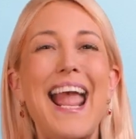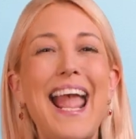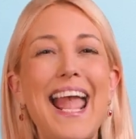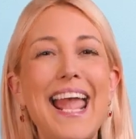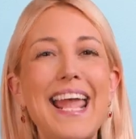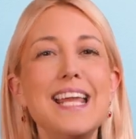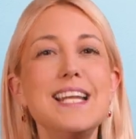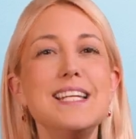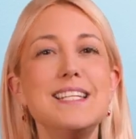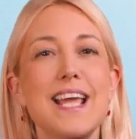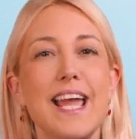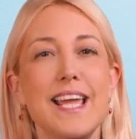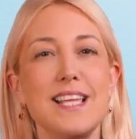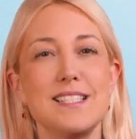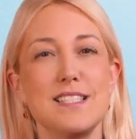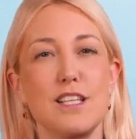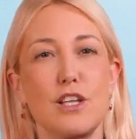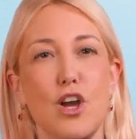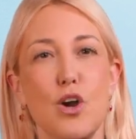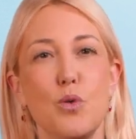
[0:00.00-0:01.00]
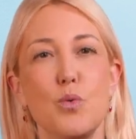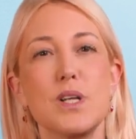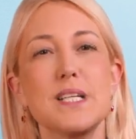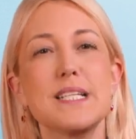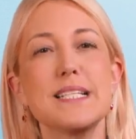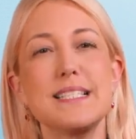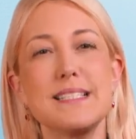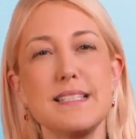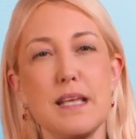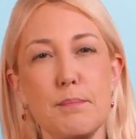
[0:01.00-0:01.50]
8 days ago, on
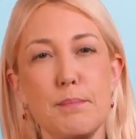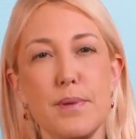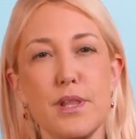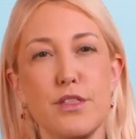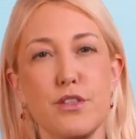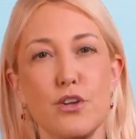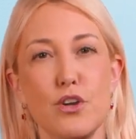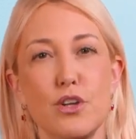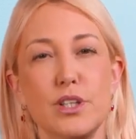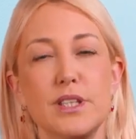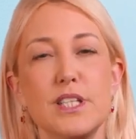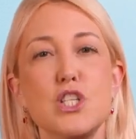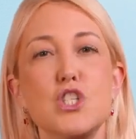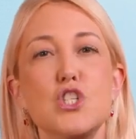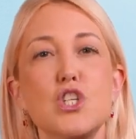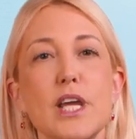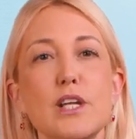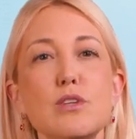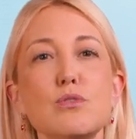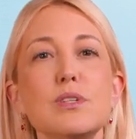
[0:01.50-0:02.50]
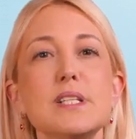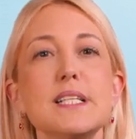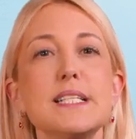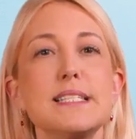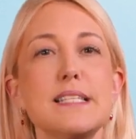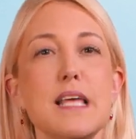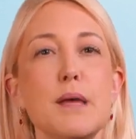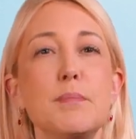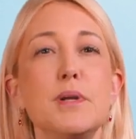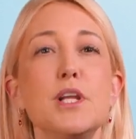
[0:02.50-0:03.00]
December 3rd, the General
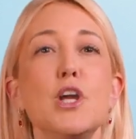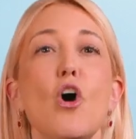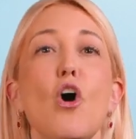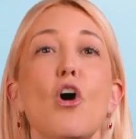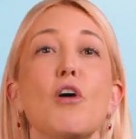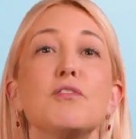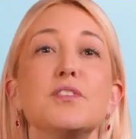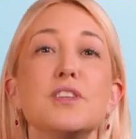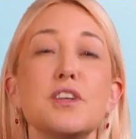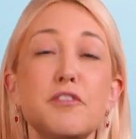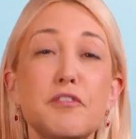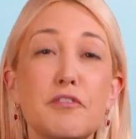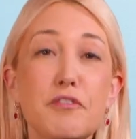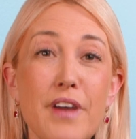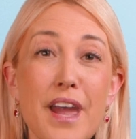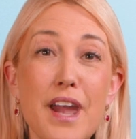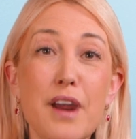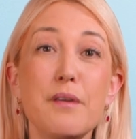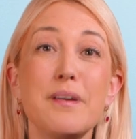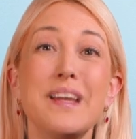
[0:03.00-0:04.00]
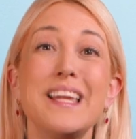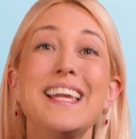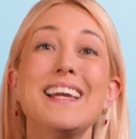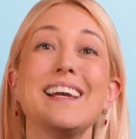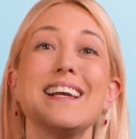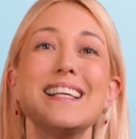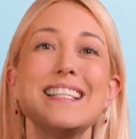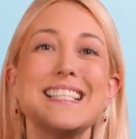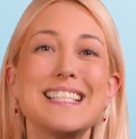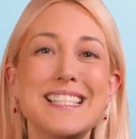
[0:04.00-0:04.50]
Assembly of the very
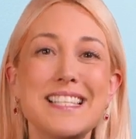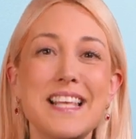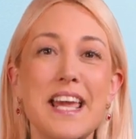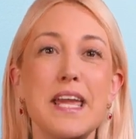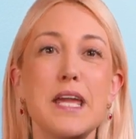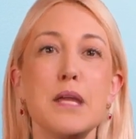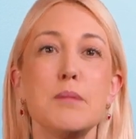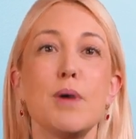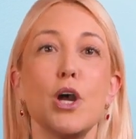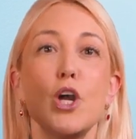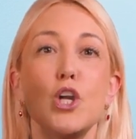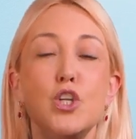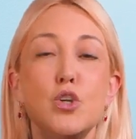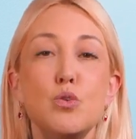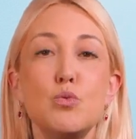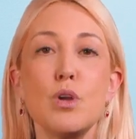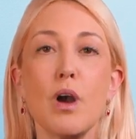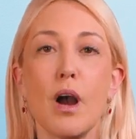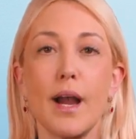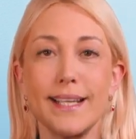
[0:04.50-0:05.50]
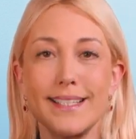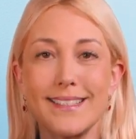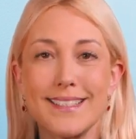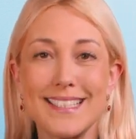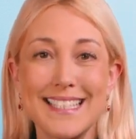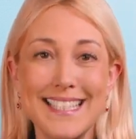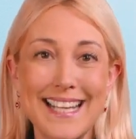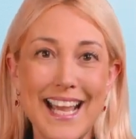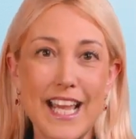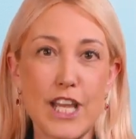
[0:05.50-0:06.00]
same
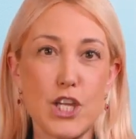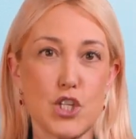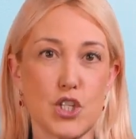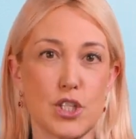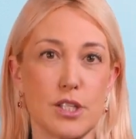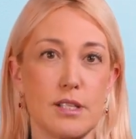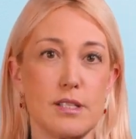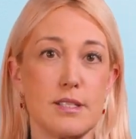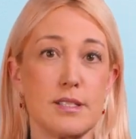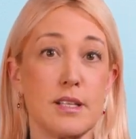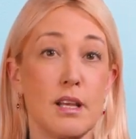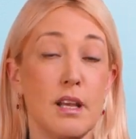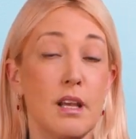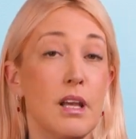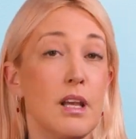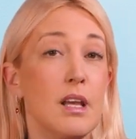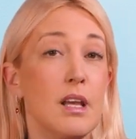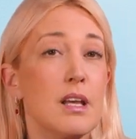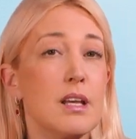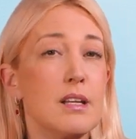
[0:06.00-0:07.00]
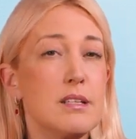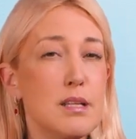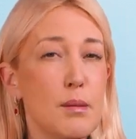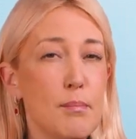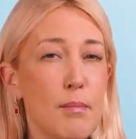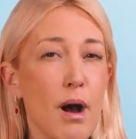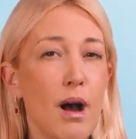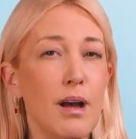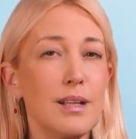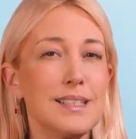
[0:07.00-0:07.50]
United Nations
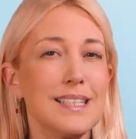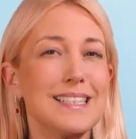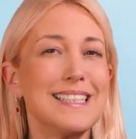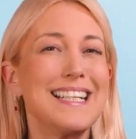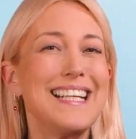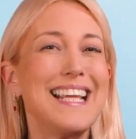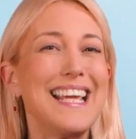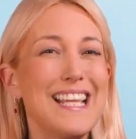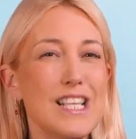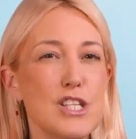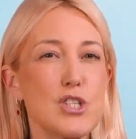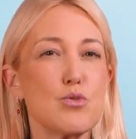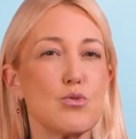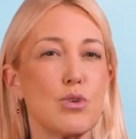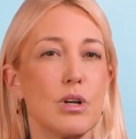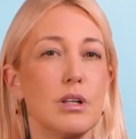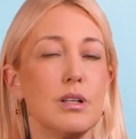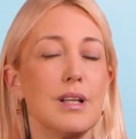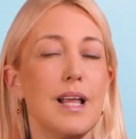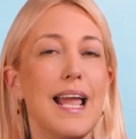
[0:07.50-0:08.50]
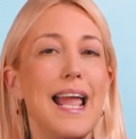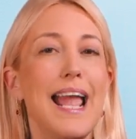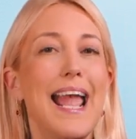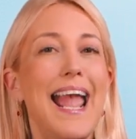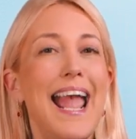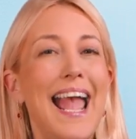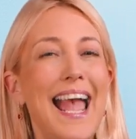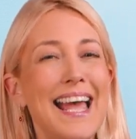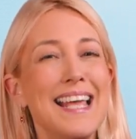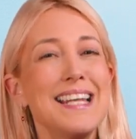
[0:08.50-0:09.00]
demanded that Israel
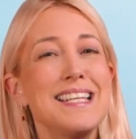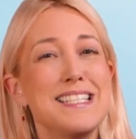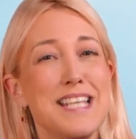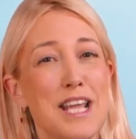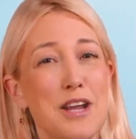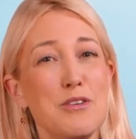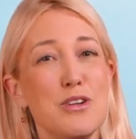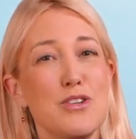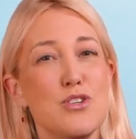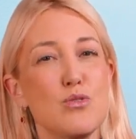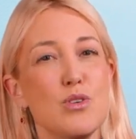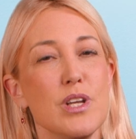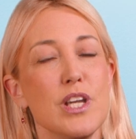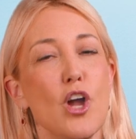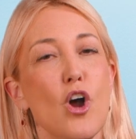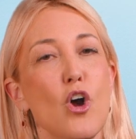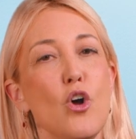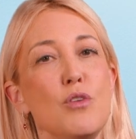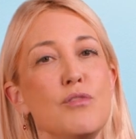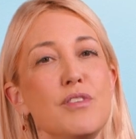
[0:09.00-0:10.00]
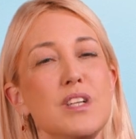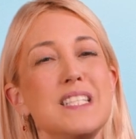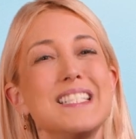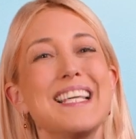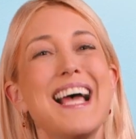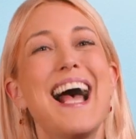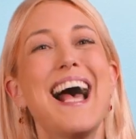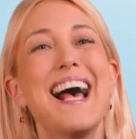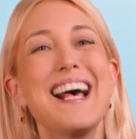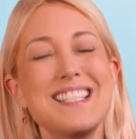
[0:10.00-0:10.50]
hand territory over
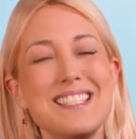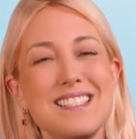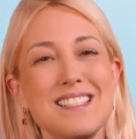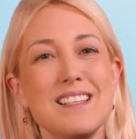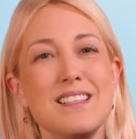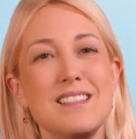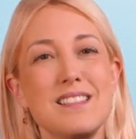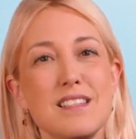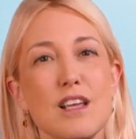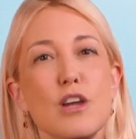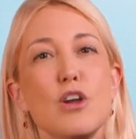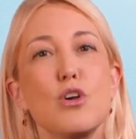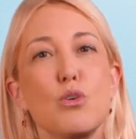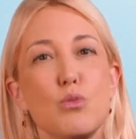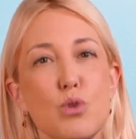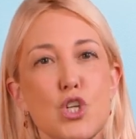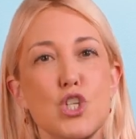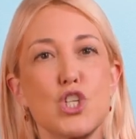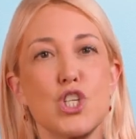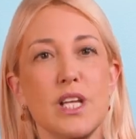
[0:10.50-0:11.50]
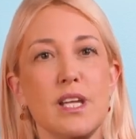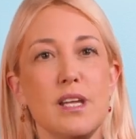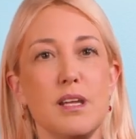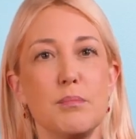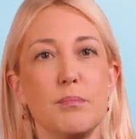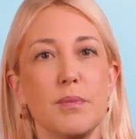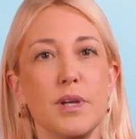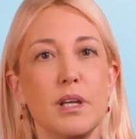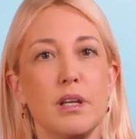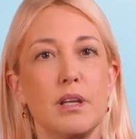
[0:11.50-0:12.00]
to Assad's
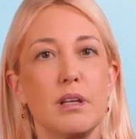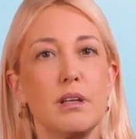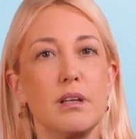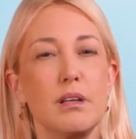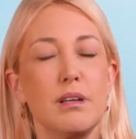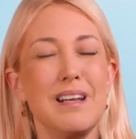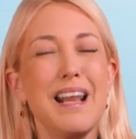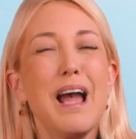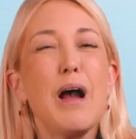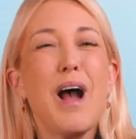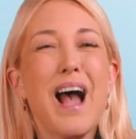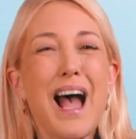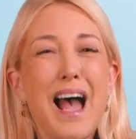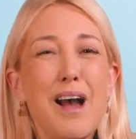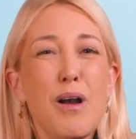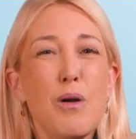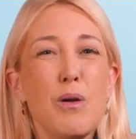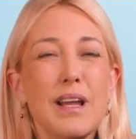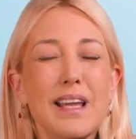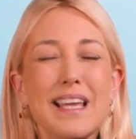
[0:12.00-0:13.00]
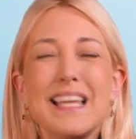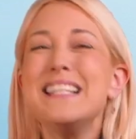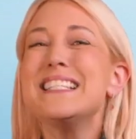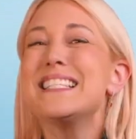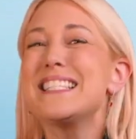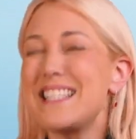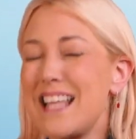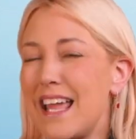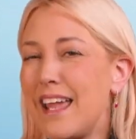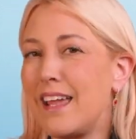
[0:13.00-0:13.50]
regime. Now, how
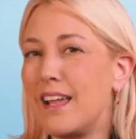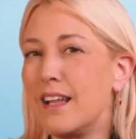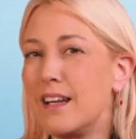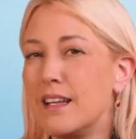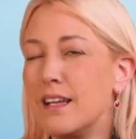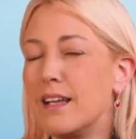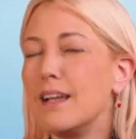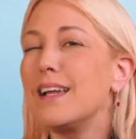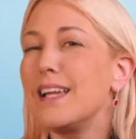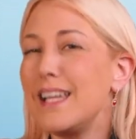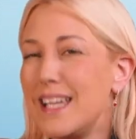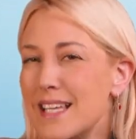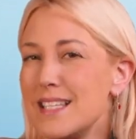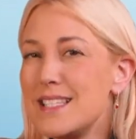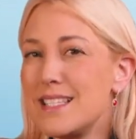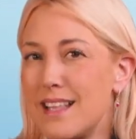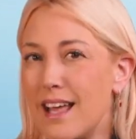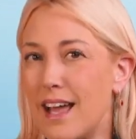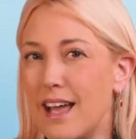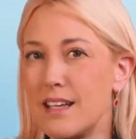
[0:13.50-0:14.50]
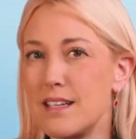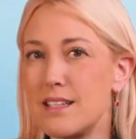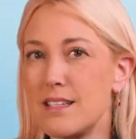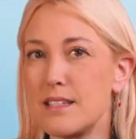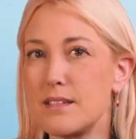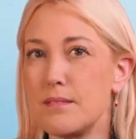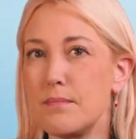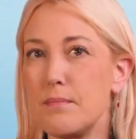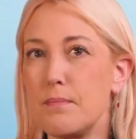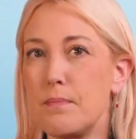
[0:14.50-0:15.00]
insane is that?